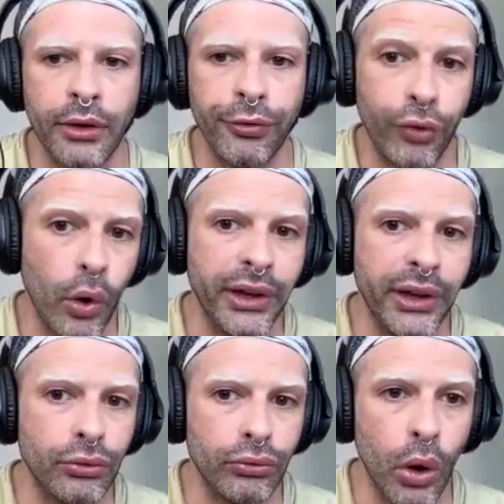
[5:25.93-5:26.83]
when
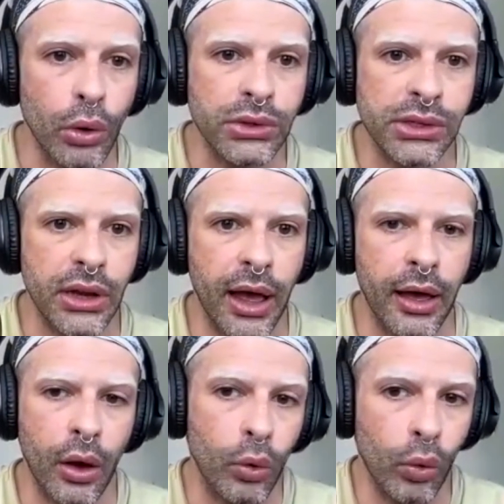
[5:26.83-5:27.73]
Freud
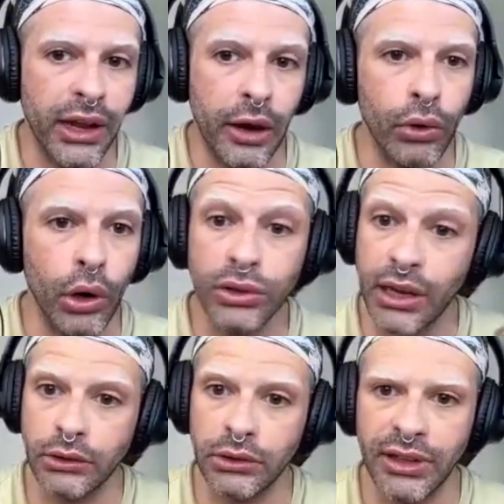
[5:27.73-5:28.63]
wrote what he
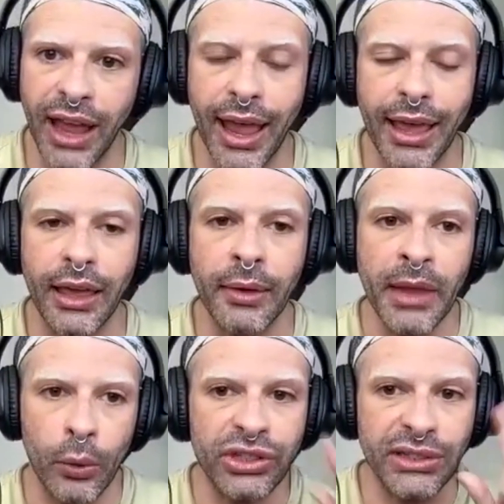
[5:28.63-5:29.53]
wrote and
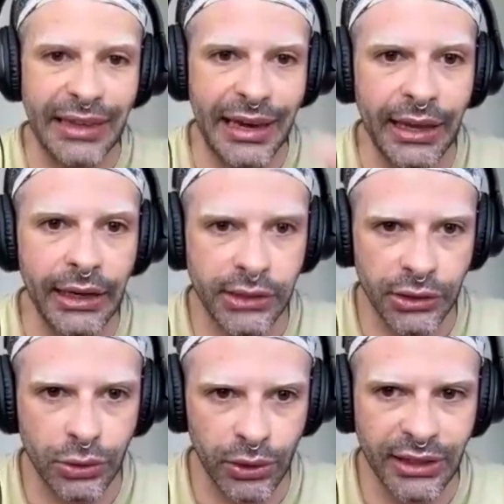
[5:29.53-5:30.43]
today, which is
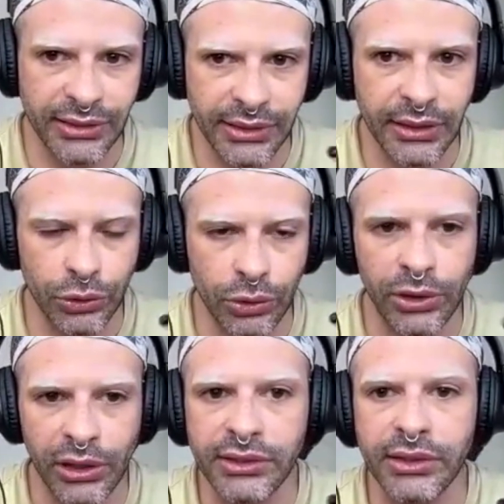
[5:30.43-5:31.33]
linked to this
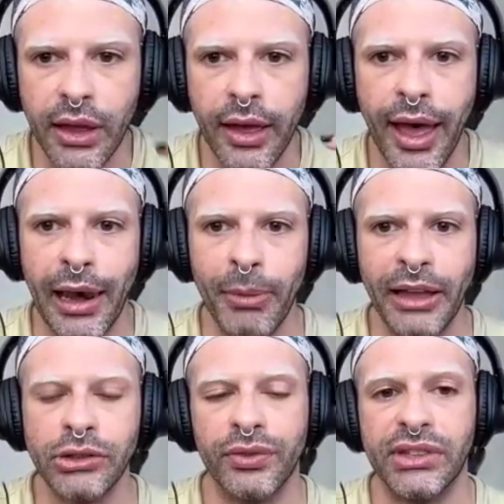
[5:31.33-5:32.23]

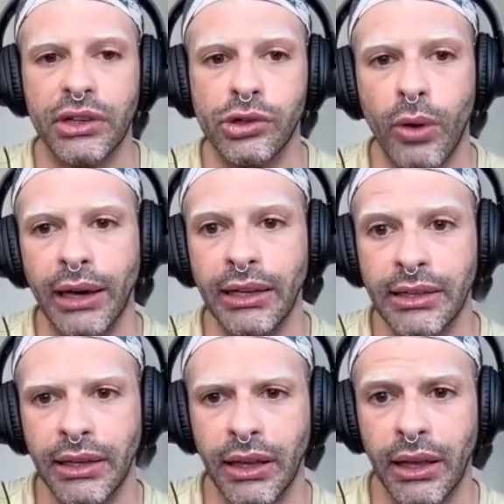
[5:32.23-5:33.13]
element of
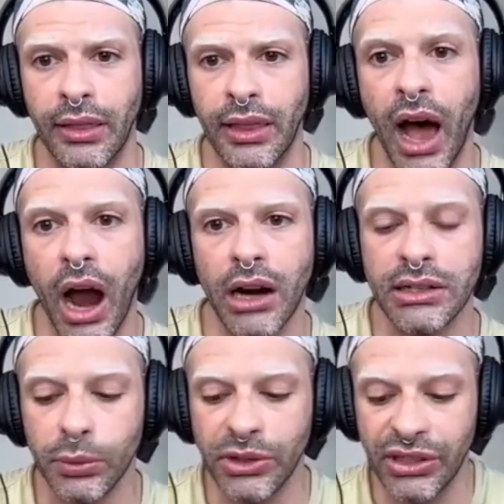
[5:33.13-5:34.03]
sexuality in the
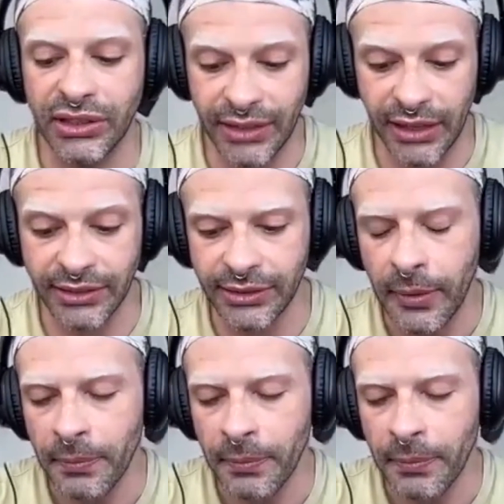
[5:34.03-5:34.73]
arts, which is this.